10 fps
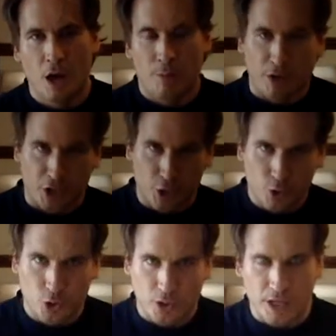But
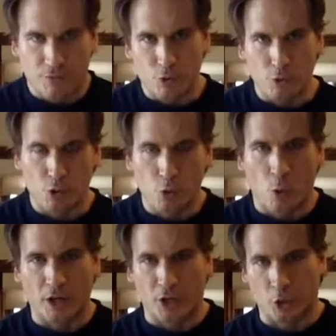usually, if you do
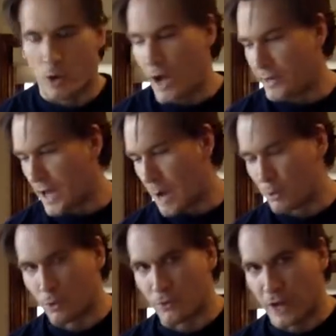want to try
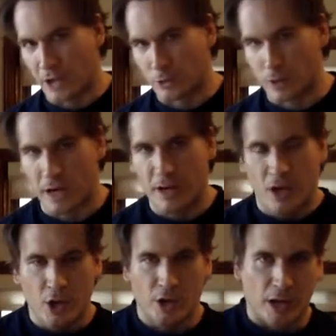topical finasteride,
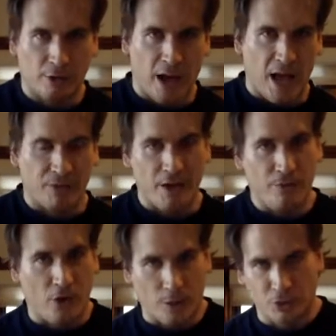you can either have a
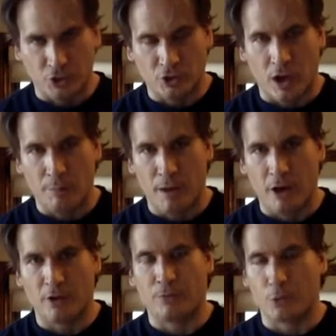pharmacist
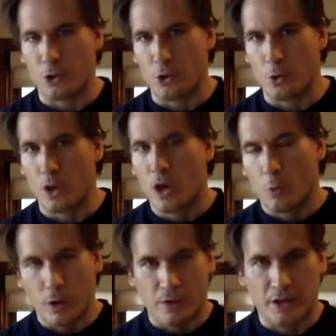compound it for you
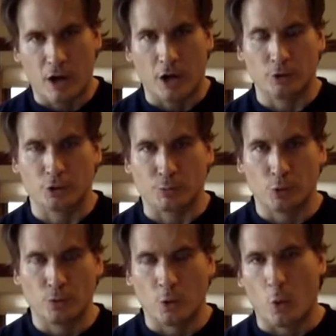with a doctor's
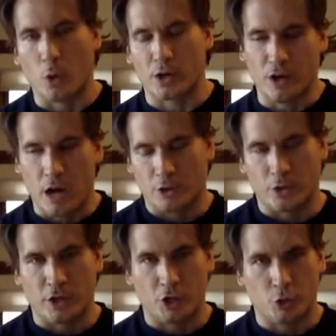approval, or a doctor
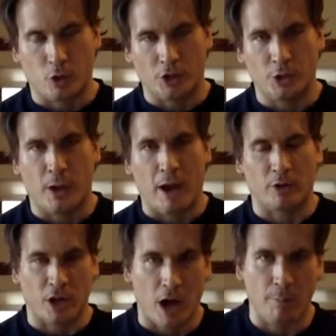can instruct you how
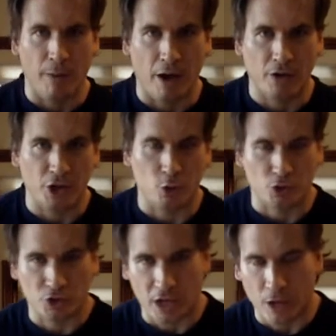to compound it
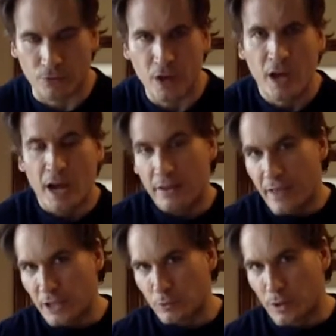yourself. And
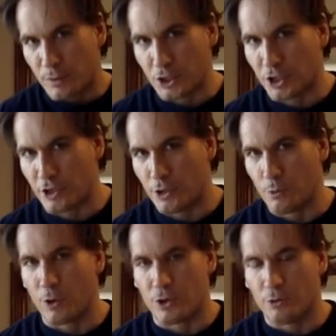that's what I'm going to share
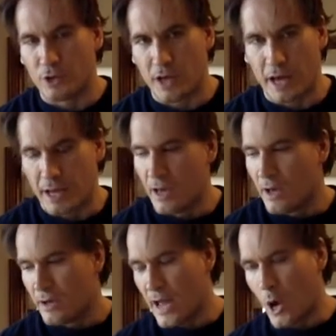with you today.
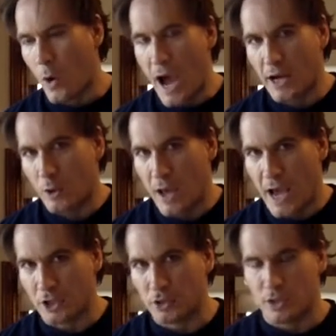Now, I don't
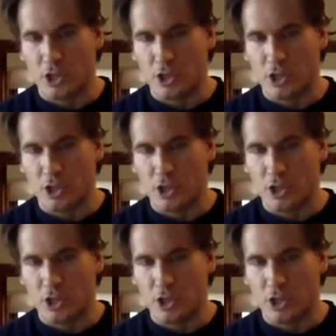actually